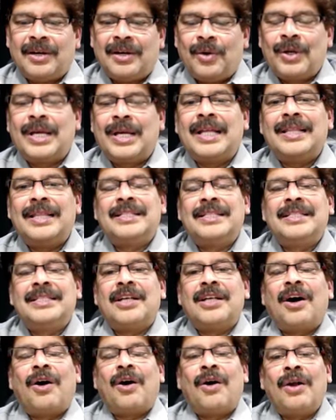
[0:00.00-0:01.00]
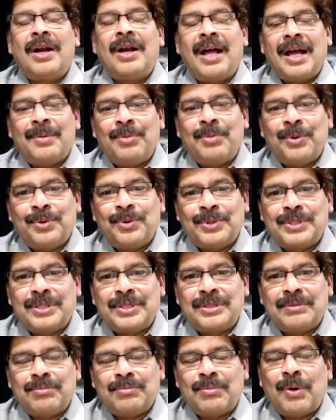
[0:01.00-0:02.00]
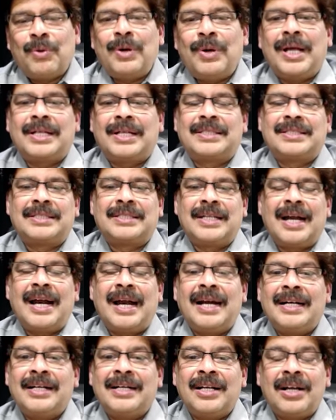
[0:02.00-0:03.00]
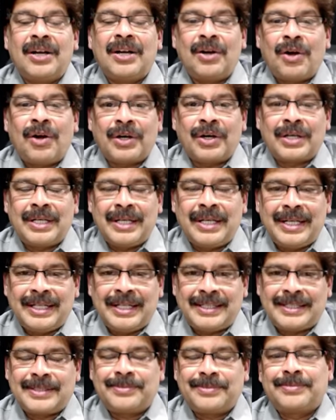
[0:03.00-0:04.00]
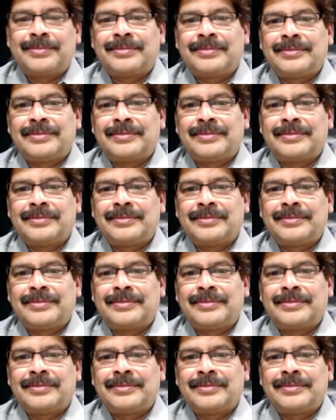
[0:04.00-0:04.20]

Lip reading: Okay, this is all about bow legs and knock knees.